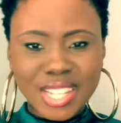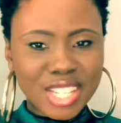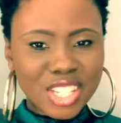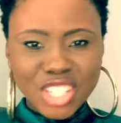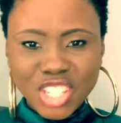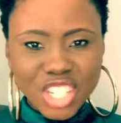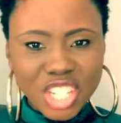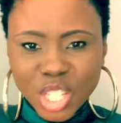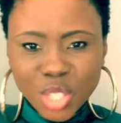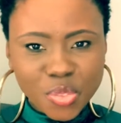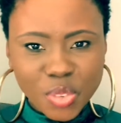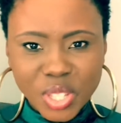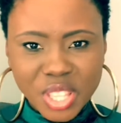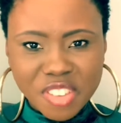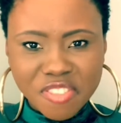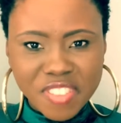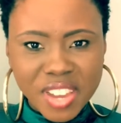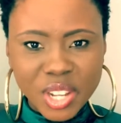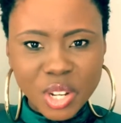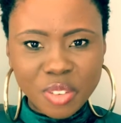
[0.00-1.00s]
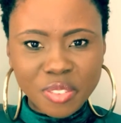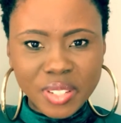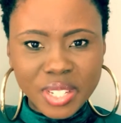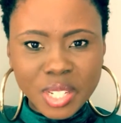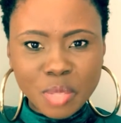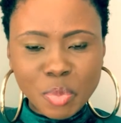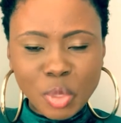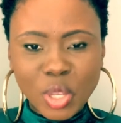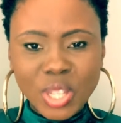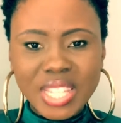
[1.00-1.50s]
Just for the fun of it,
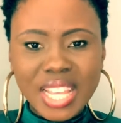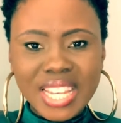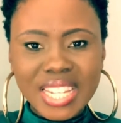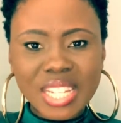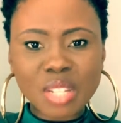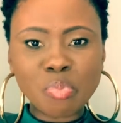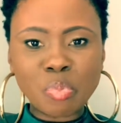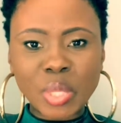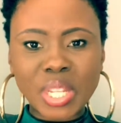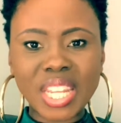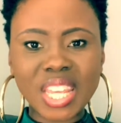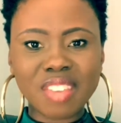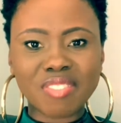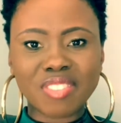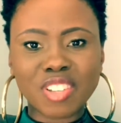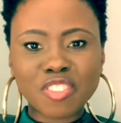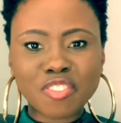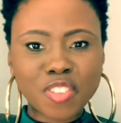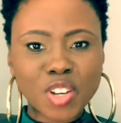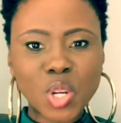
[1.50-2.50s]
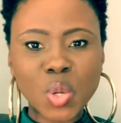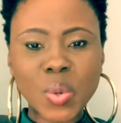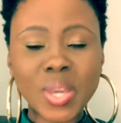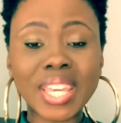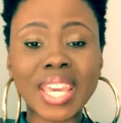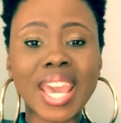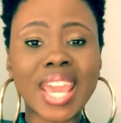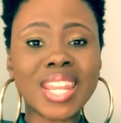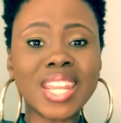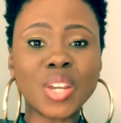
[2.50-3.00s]
because I didn't believe in following
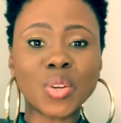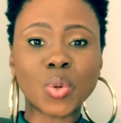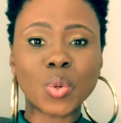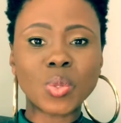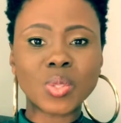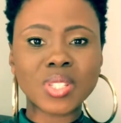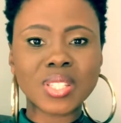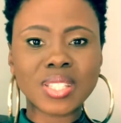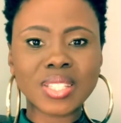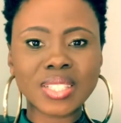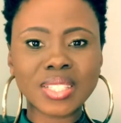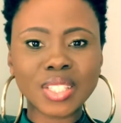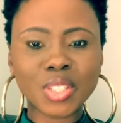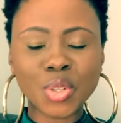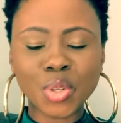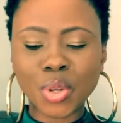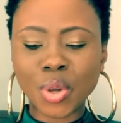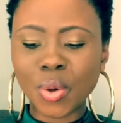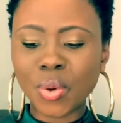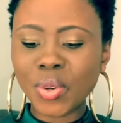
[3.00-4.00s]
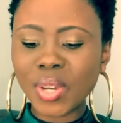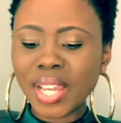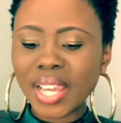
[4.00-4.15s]
any rules, you know.